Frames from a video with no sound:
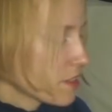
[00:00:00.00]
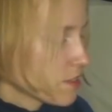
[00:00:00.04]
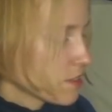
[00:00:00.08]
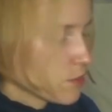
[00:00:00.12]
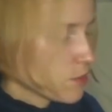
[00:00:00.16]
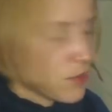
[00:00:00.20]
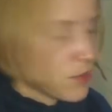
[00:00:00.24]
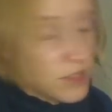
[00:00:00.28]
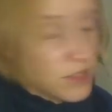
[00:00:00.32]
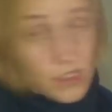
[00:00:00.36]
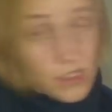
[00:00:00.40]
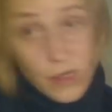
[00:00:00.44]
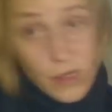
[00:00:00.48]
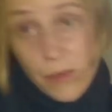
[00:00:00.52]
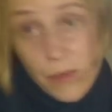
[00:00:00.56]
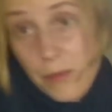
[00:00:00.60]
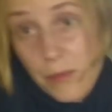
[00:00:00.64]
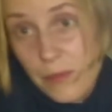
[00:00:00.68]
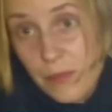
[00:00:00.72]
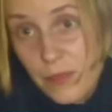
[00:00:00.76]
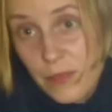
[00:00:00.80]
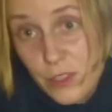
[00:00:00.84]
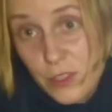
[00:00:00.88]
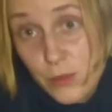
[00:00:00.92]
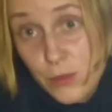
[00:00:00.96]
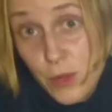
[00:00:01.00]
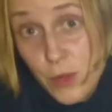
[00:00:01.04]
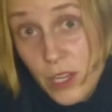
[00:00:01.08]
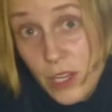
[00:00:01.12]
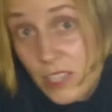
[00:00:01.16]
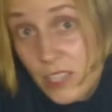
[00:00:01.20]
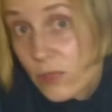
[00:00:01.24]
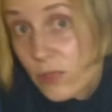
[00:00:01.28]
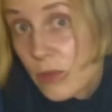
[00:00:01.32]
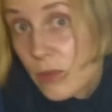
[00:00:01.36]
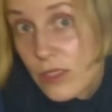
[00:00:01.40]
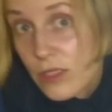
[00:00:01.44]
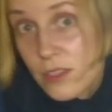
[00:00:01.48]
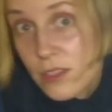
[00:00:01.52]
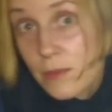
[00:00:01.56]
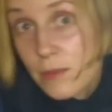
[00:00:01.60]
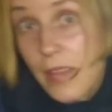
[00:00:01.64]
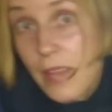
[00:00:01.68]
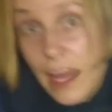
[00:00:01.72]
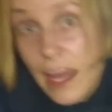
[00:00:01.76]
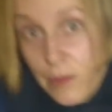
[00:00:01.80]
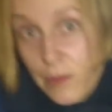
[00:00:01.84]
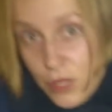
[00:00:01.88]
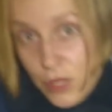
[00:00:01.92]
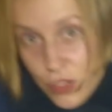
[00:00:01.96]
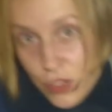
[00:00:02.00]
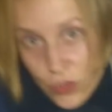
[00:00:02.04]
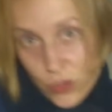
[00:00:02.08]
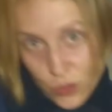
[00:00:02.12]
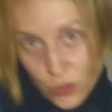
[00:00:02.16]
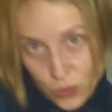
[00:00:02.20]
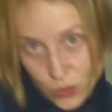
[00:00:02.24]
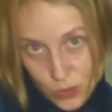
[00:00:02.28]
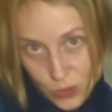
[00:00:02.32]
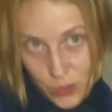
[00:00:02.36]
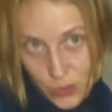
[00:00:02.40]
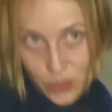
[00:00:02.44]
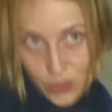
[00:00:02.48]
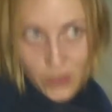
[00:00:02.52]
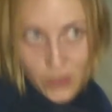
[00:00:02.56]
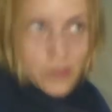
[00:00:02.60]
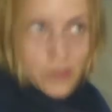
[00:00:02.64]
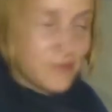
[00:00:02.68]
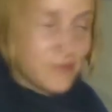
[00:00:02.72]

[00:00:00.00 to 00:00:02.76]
with some sprinkled with some lime juice.